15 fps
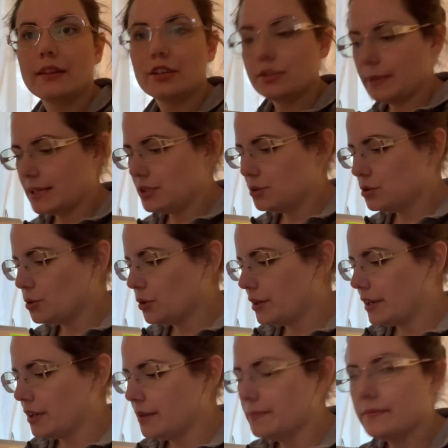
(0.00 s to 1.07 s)
There's my
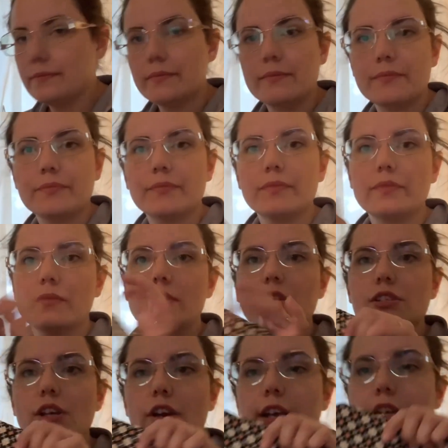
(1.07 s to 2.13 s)
tutorial.
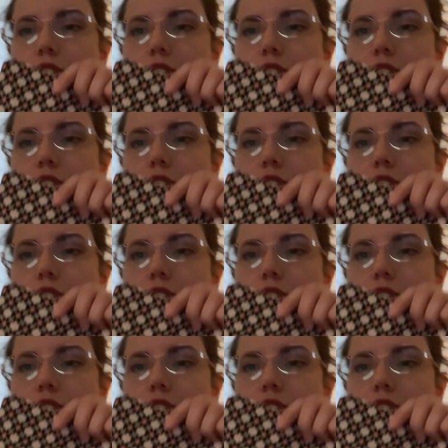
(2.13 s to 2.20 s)
Sorry it